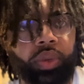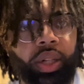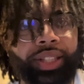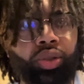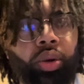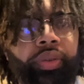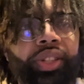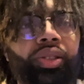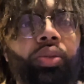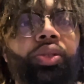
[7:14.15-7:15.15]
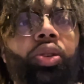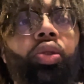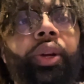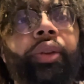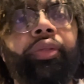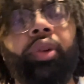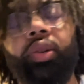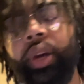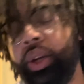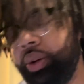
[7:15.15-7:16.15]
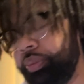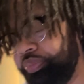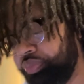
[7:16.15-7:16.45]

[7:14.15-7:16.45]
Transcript: Let's go over these notes according to Fragrantica.